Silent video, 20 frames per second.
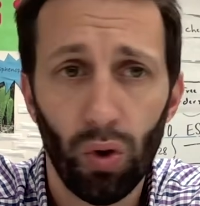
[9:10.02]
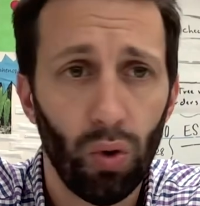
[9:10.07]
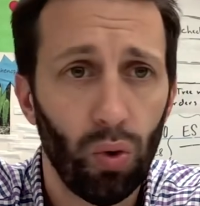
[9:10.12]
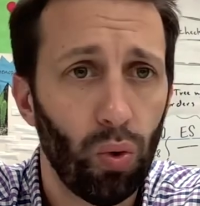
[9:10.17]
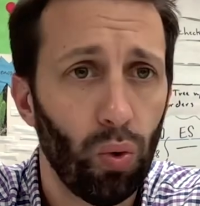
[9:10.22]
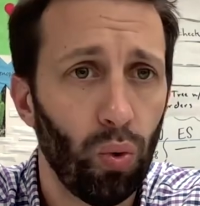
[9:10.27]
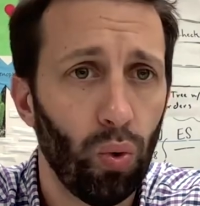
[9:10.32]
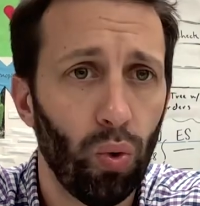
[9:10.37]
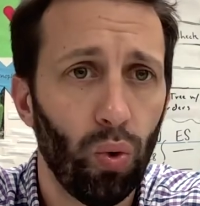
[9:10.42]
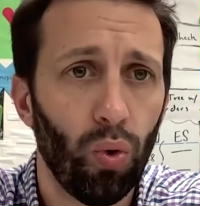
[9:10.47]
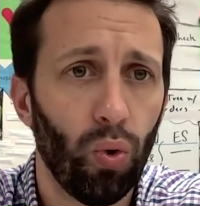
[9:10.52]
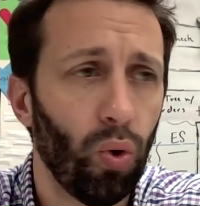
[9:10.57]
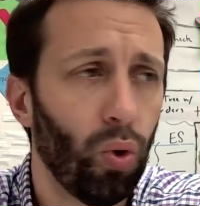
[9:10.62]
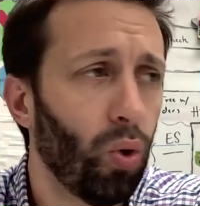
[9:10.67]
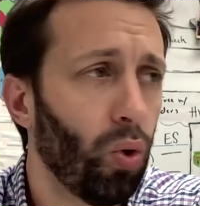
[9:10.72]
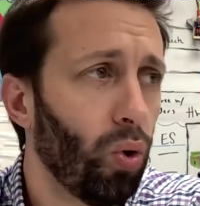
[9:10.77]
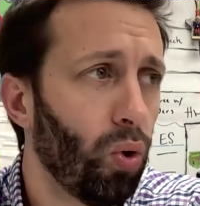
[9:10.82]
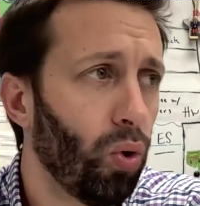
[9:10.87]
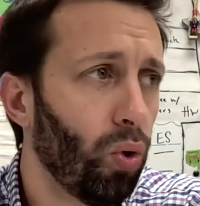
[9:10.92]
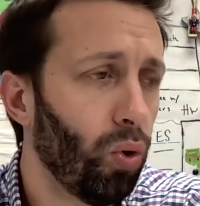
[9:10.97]

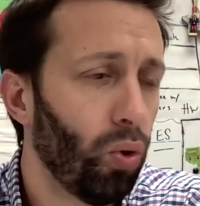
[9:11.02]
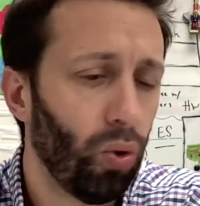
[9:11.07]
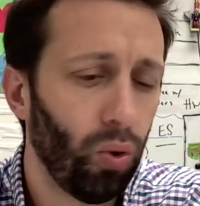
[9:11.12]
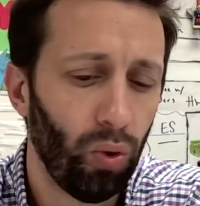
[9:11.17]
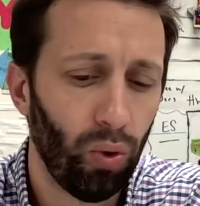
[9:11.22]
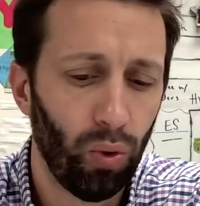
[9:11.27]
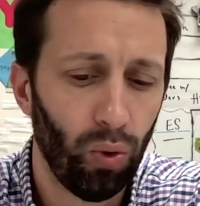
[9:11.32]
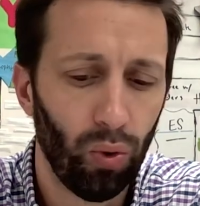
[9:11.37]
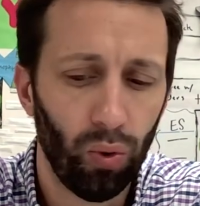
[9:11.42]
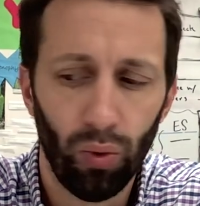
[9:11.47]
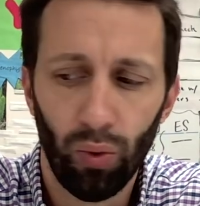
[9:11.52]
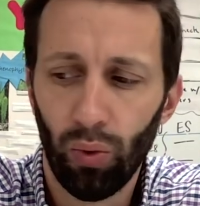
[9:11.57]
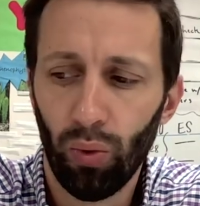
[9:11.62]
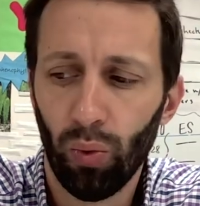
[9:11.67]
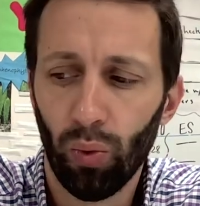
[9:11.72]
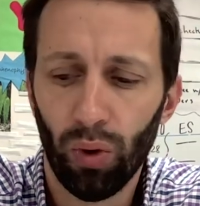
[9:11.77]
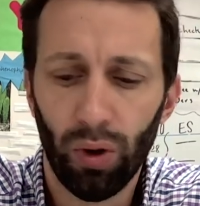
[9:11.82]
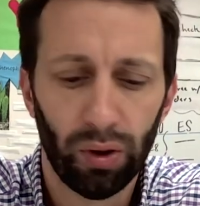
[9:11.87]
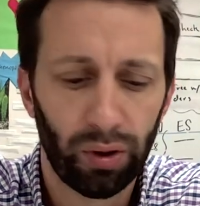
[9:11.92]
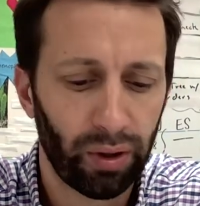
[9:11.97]
Ooh,
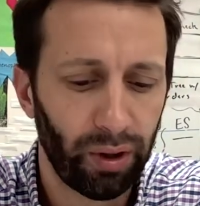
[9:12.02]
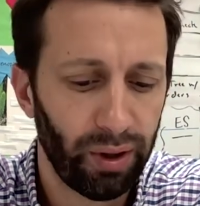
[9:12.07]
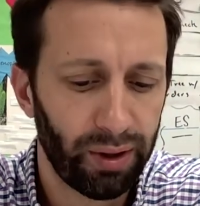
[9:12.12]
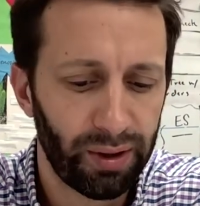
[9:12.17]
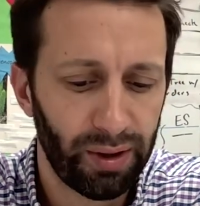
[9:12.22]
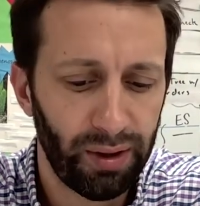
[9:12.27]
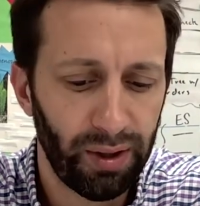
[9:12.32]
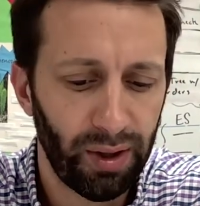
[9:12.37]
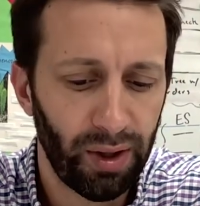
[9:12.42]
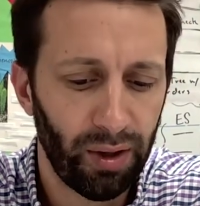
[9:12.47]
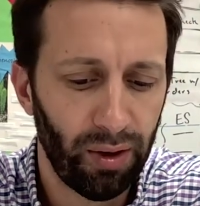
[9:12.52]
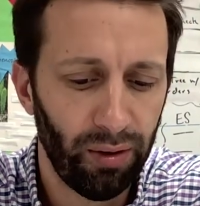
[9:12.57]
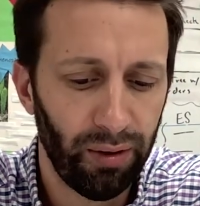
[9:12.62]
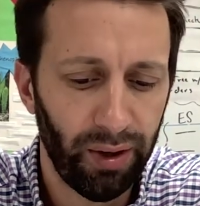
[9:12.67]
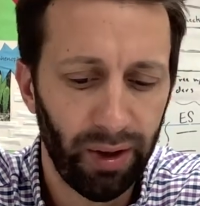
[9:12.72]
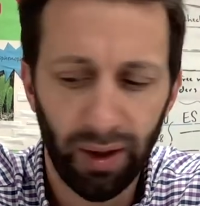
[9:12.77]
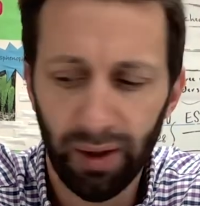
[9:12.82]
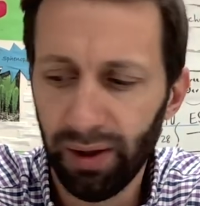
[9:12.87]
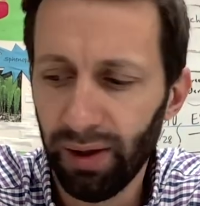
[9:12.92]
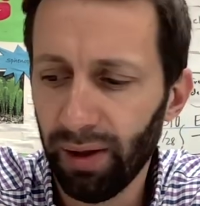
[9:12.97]
Walker hit the nail on the
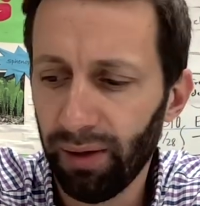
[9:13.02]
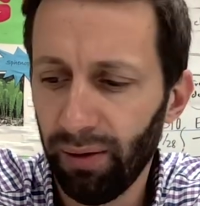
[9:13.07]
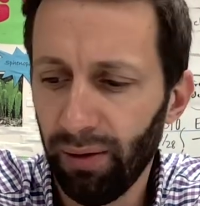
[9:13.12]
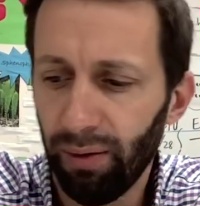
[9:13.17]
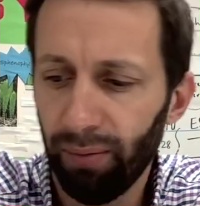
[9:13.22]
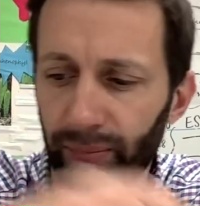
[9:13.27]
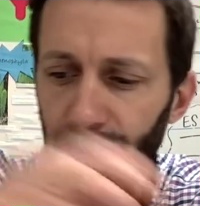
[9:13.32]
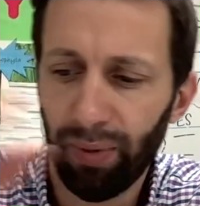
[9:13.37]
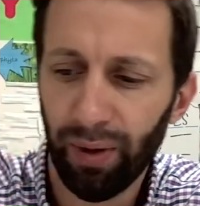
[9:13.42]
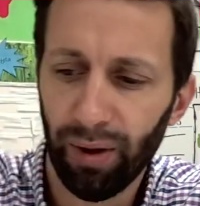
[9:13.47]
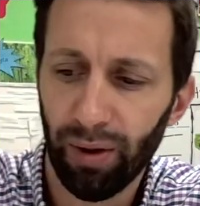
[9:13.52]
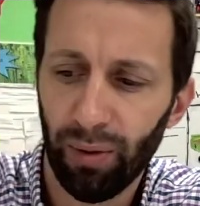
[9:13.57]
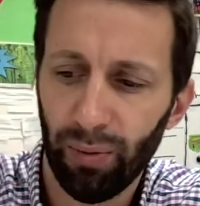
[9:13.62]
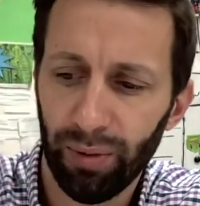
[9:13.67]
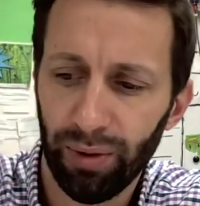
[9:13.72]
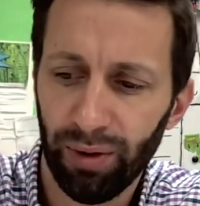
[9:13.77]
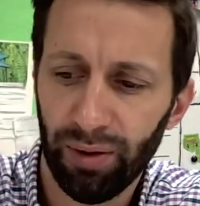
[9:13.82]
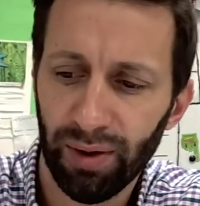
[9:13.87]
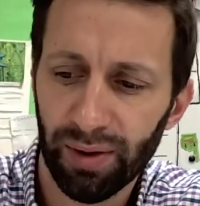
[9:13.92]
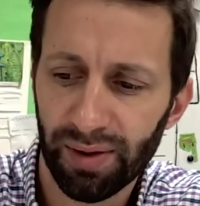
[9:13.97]
head. I need a little bell
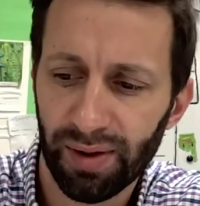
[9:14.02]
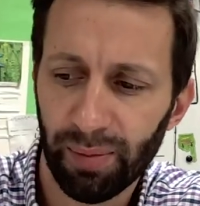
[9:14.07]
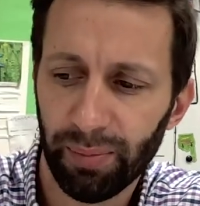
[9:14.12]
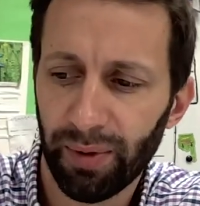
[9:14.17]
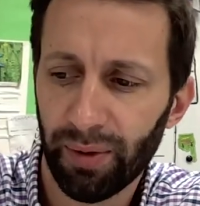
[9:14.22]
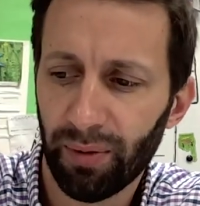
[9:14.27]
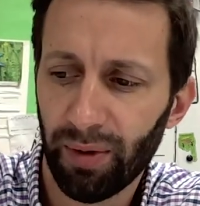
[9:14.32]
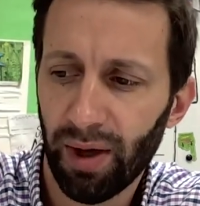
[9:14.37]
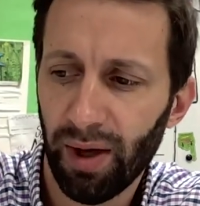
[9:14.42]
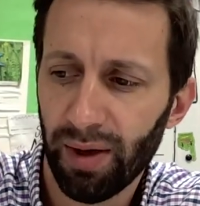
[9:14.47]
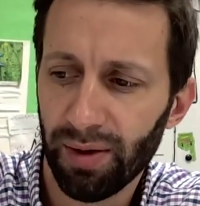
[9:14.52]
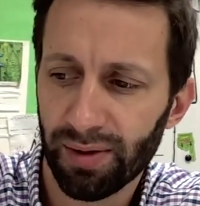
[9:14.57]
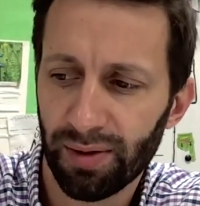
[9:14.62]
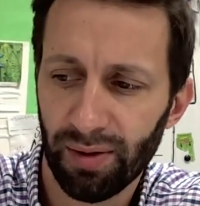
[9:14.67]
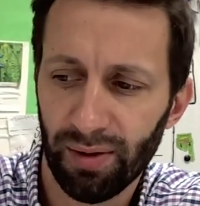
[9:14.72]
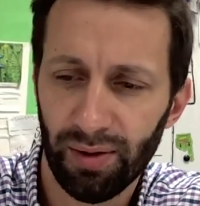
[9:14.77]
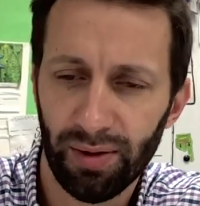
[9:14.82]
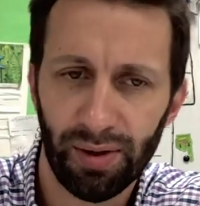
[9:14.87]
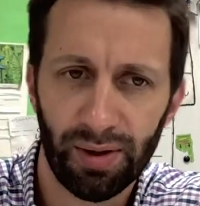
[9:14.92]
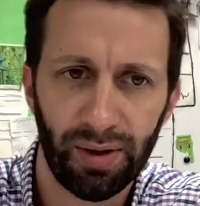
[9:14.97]
when you get something right instead
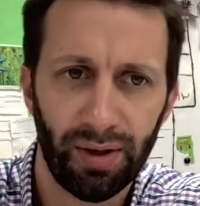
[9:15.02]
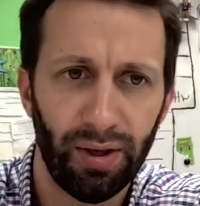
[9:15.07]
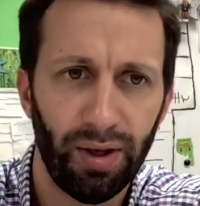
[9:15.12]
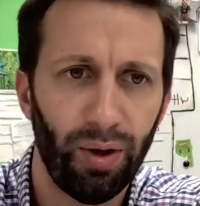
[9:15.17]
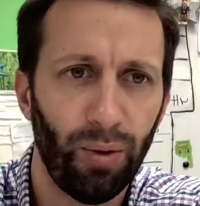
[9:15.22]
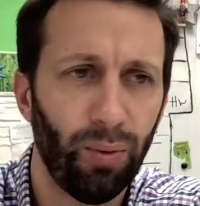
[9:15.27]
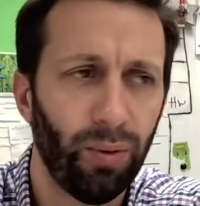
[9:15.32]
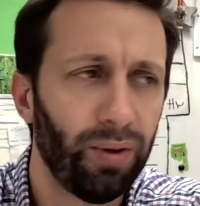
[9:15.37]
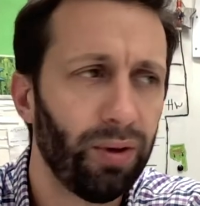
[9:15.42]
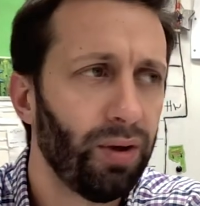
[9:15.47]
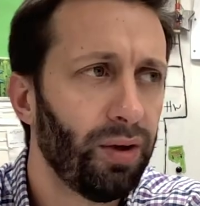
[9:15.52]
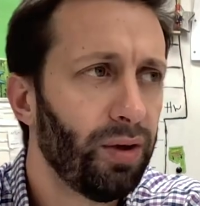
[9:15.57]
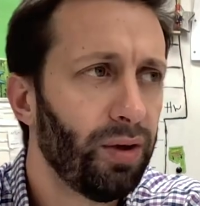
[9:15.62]
of just a no one.